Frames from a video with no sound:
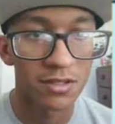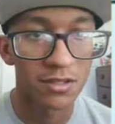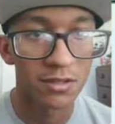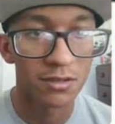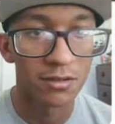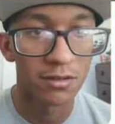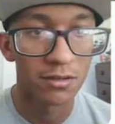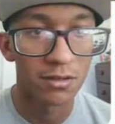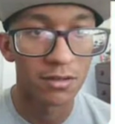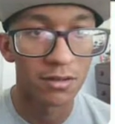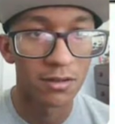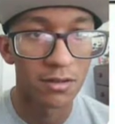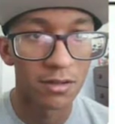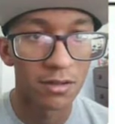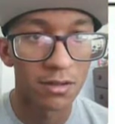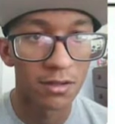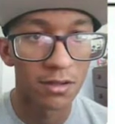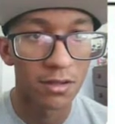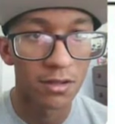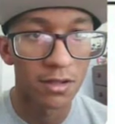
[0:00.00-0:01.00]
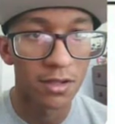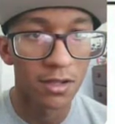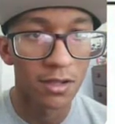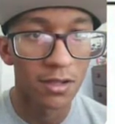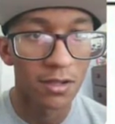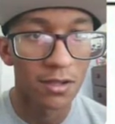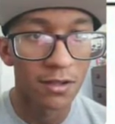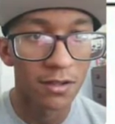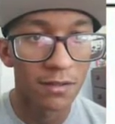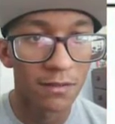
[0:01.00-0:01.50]

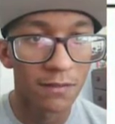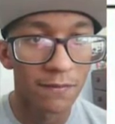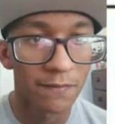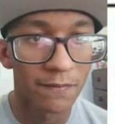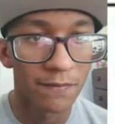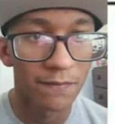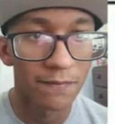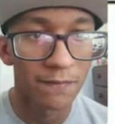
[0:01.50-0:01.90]
(no one is talking)